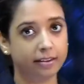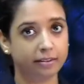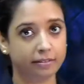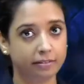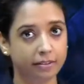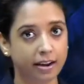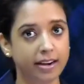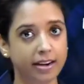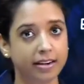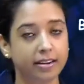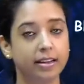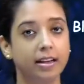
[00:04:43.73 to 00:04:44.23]

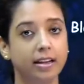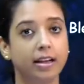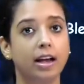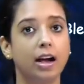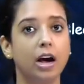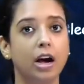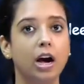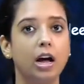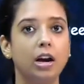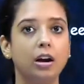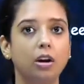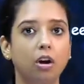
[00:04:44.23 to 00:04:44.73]
right.
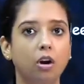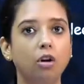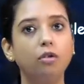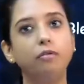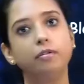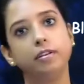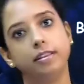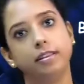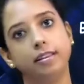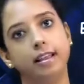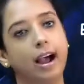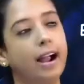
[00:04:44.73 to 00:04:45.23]
Along
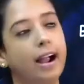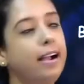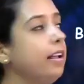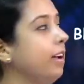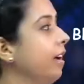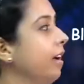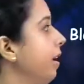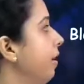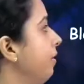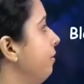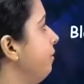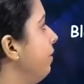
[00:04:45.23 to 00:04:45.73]
with that,
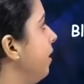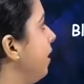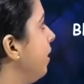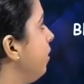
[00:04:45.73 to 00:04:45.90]
we